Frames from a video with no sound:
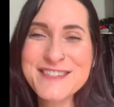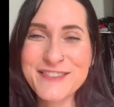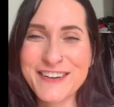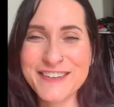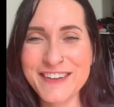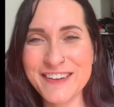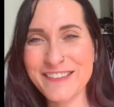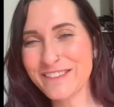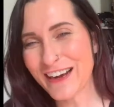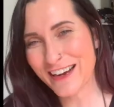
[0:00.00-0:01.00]

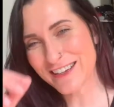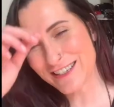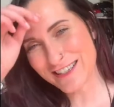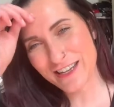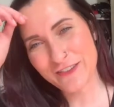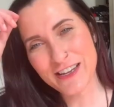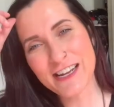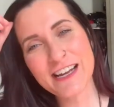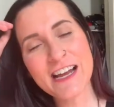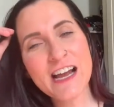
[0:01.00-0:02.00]
welcome IGTV.
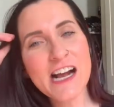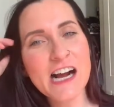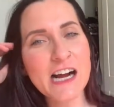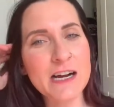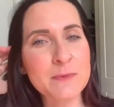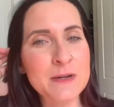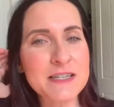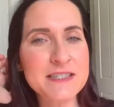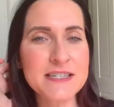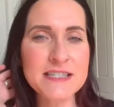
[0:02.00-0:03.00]

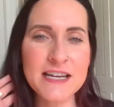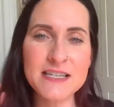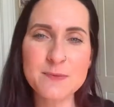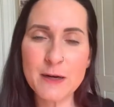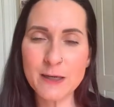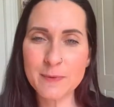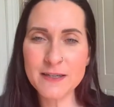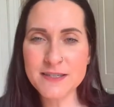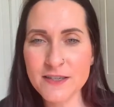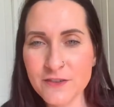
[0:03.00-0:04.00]
Today's
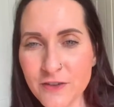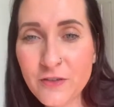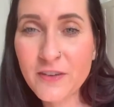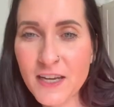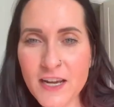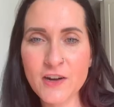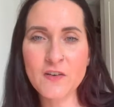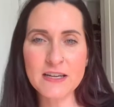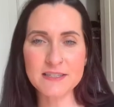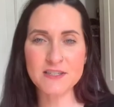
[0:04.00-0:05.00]
purpose of the video
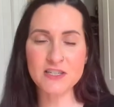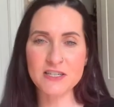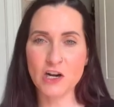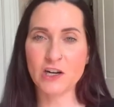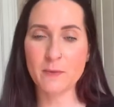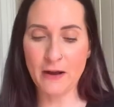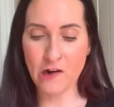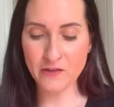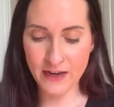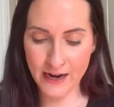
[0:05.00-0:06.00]
is to talk about
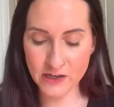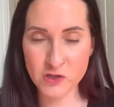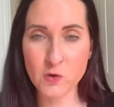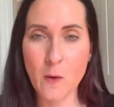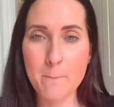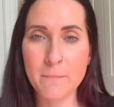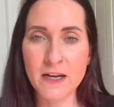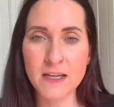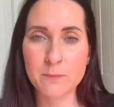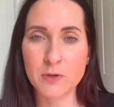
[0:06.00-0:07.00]
the actual
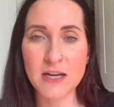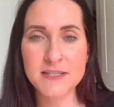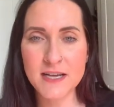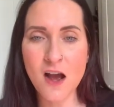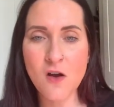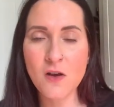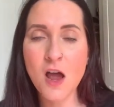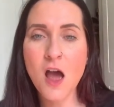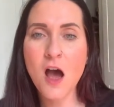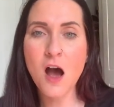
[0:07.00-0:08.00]
money breakdown
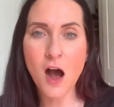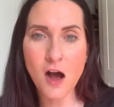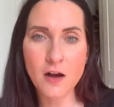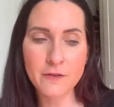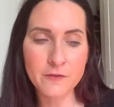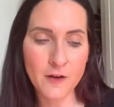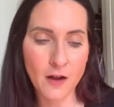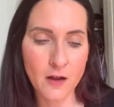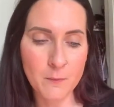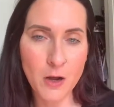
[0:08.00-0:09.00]
of
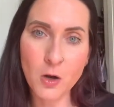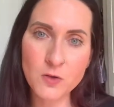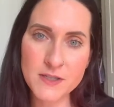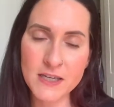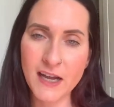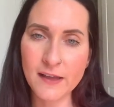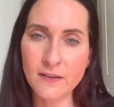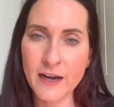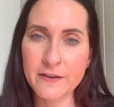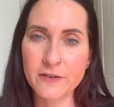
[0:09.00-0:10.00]
hosting a
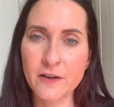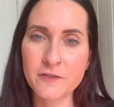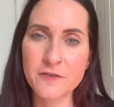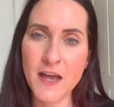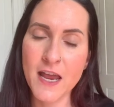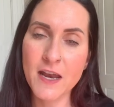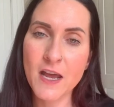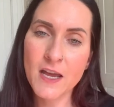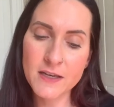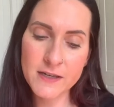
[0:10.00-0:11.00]
live event.
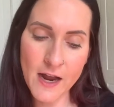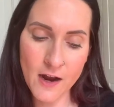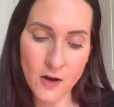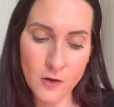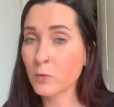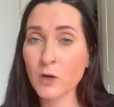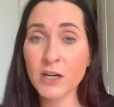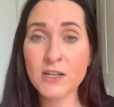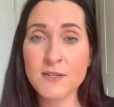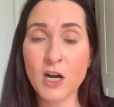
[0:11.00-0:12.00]
Now, we're
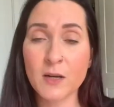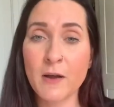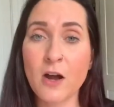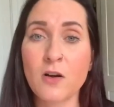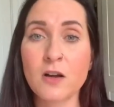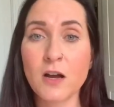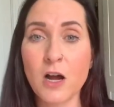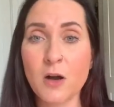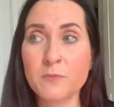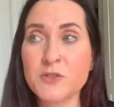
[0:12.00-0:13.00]
going to talk
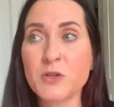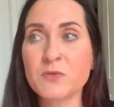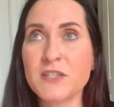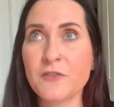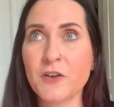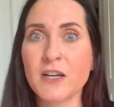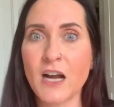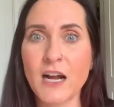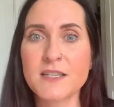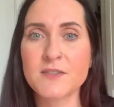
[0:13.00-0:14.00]
about two different
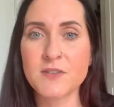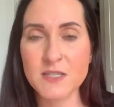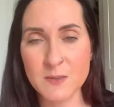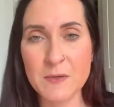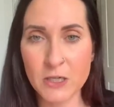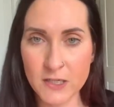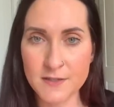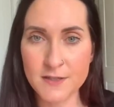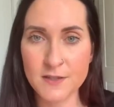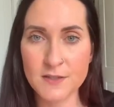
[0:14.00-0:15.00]
kinds of
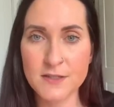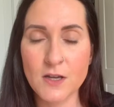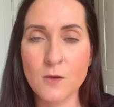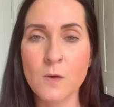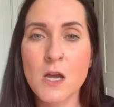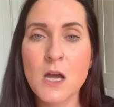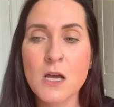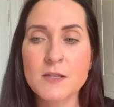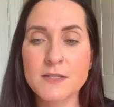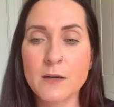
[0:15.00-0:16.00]
experiences. So,
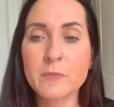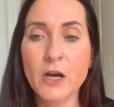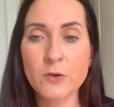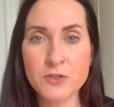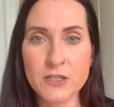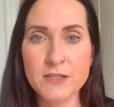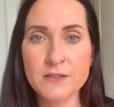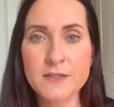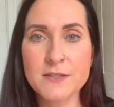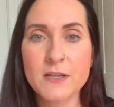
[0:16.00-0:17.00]
some
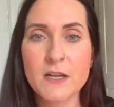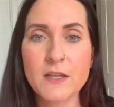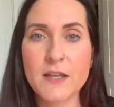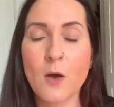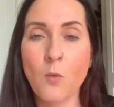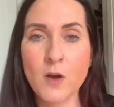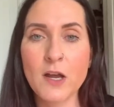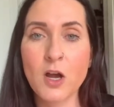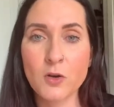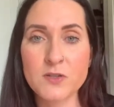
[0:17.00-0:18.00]
coaches that want to
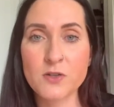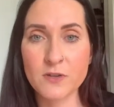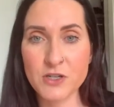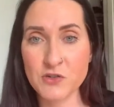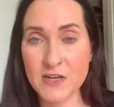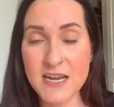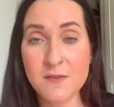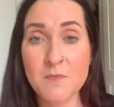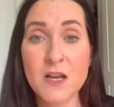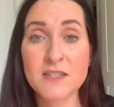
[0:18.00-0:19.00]
host a retreat
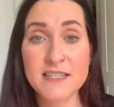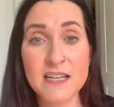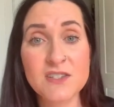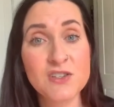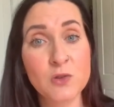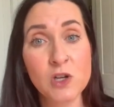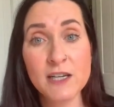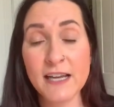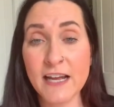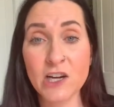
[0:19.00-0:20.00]
tend to look
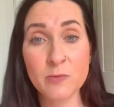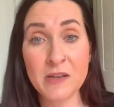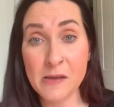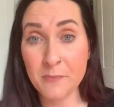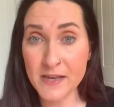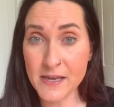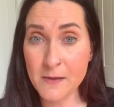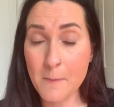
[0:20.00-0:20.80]
at Airbnb,